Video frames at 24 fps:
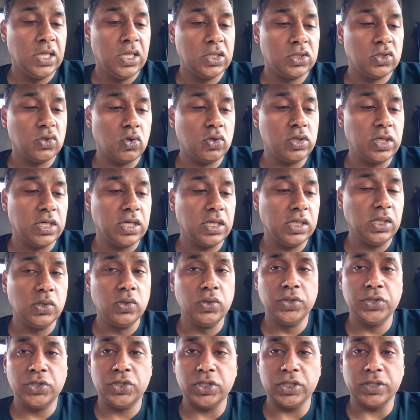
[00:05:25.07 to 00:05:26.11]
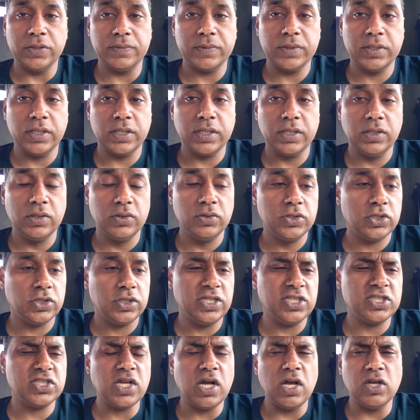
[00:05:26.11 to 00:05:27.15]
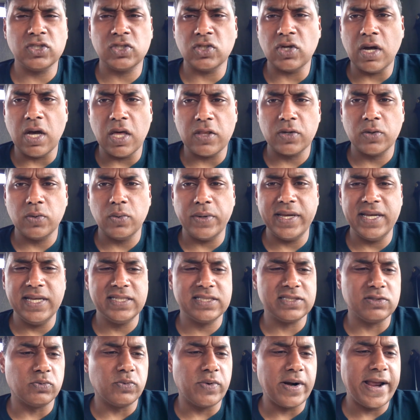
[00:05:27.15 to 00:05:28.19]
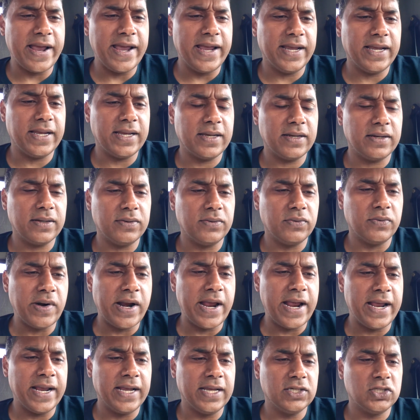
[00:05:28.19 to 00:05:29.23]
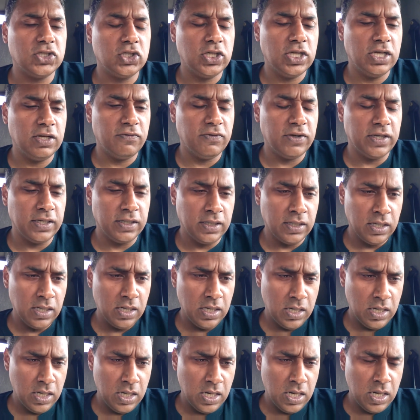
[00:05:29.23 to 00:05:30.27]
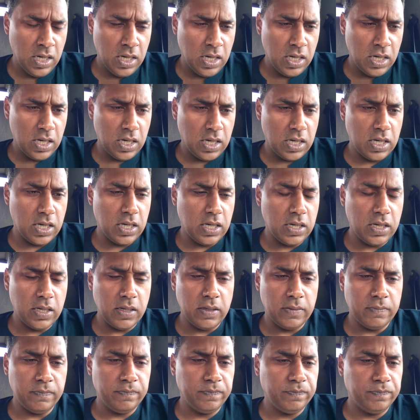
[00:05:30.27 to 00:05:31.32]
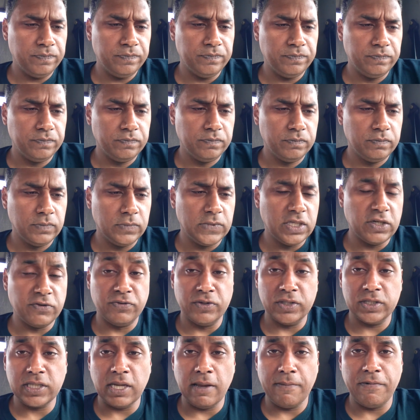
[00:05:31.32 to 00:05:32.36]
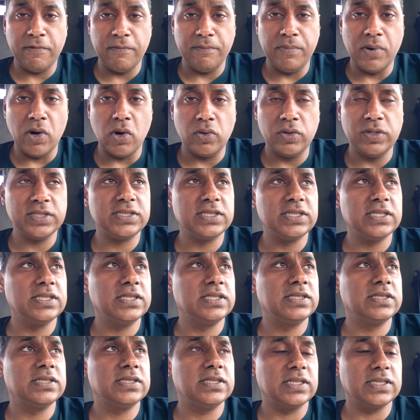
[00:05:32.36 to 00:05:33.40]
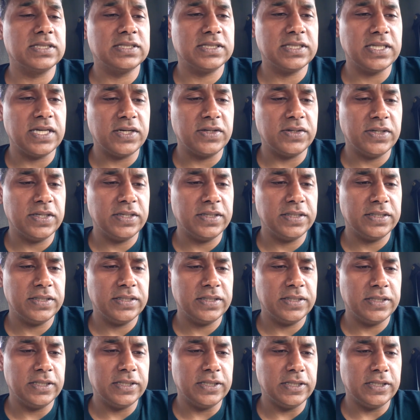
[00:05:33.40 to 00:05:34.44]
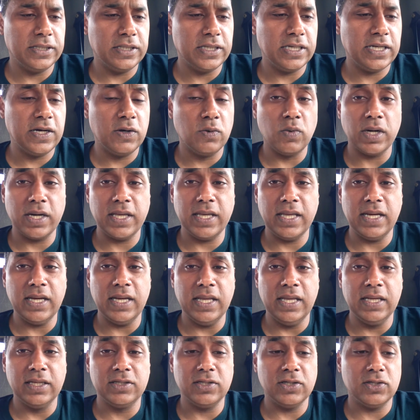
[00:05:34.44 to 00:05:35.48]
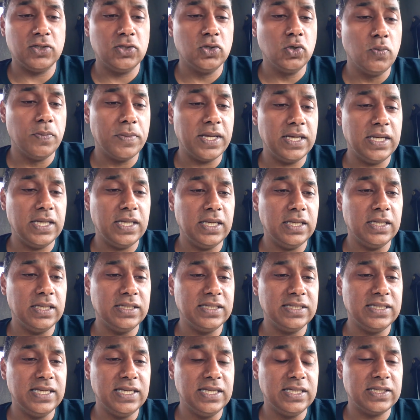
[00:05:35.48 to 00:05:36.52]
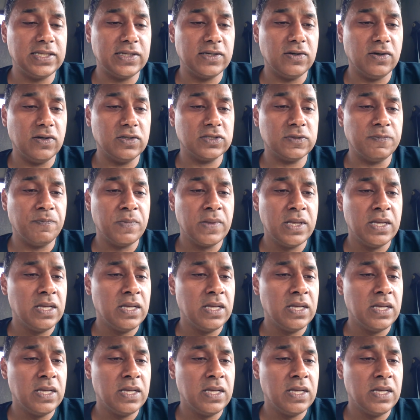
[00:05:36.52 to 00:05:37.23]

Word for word: so conclusion, conclusion. There's also other ways rank rank achieving uh, different type of bonuses, etc. Uh, I didn't want to get into too many details.